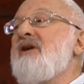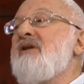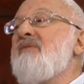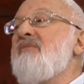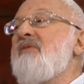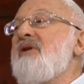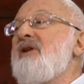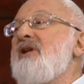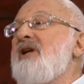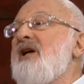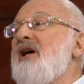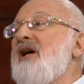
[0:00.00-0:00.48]

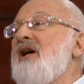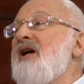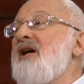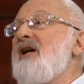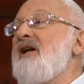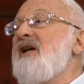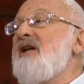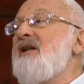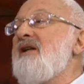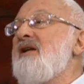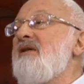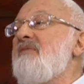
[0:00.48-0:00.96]

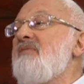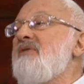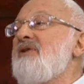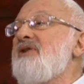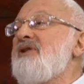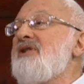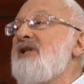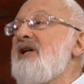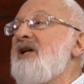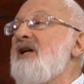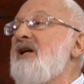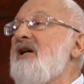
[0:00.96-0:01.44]
Oh,
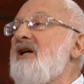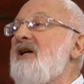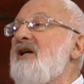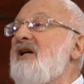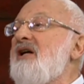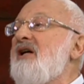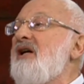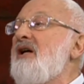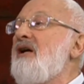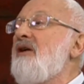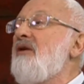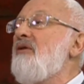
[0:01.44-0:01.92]
that is
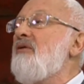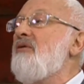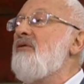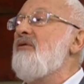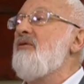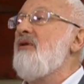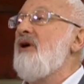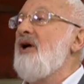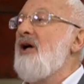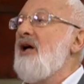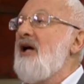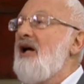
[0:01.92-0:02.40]
enough,
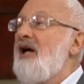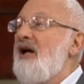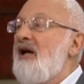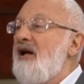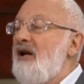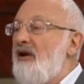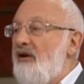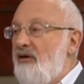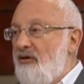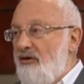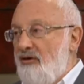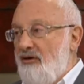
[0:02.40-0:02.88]
it's too
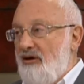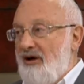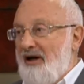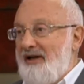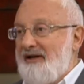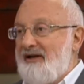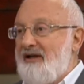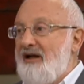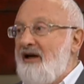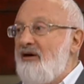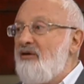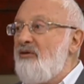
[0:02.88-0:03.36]
much, and
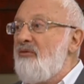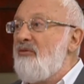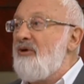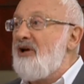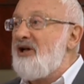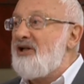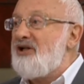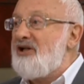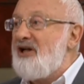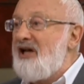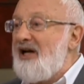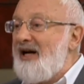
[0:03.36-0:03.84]
I'm doing
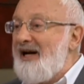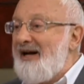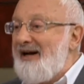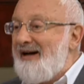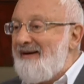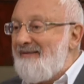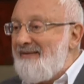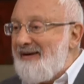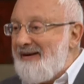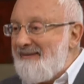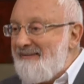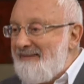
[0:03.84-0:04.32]
this.
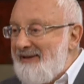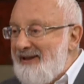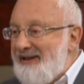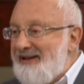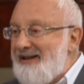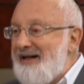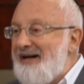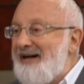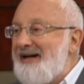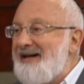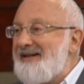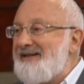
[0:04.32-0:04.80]

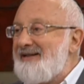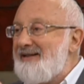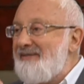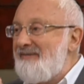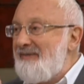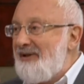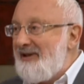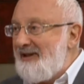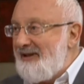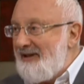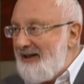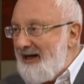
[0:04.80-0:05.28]
No.
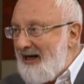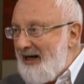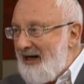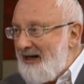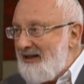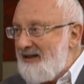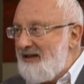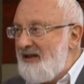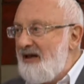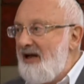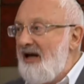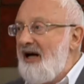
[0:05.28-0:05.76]

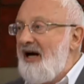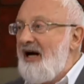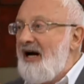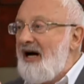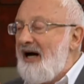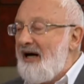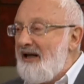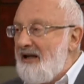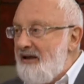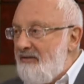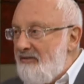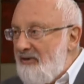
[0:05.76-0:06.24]

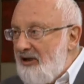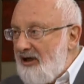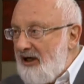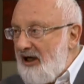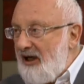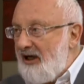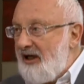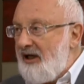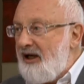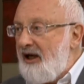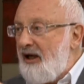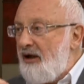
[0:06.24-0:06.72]
You're
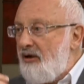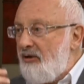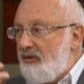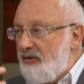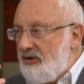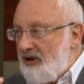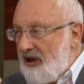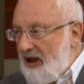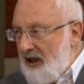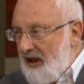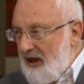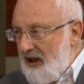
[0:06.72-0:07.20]

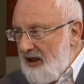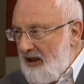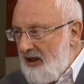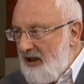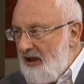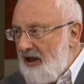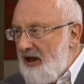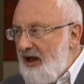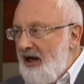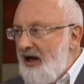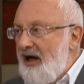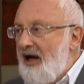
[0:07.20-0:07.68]
saying that with
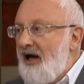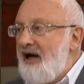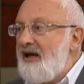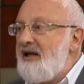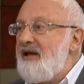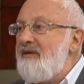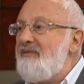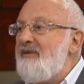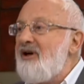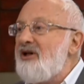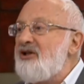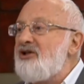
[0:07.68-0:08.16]
too
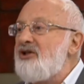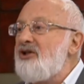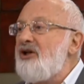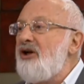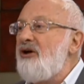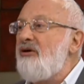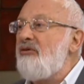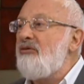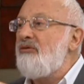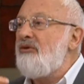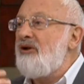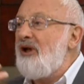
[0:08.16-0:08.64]
much
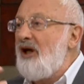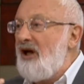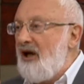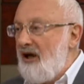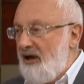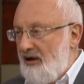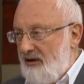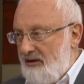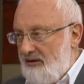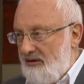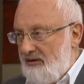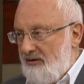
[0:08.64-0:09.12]
of this
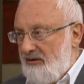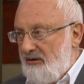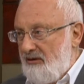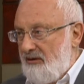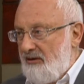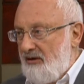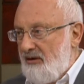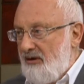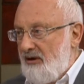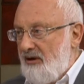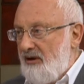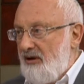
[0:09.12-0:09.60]

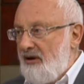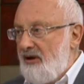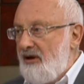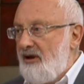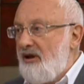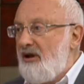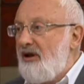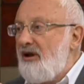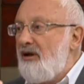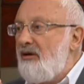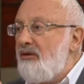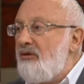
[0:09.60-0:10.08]
attitude or
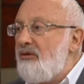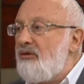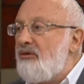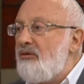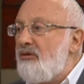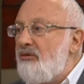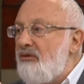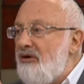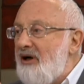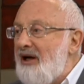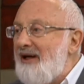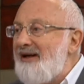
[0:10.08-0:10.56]
this
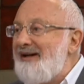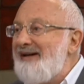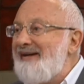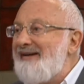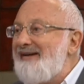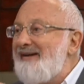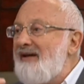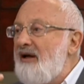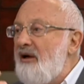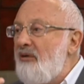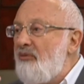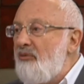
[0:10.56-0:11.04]
relationship,
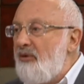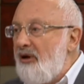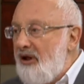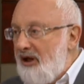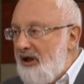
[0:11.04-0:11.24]
I'm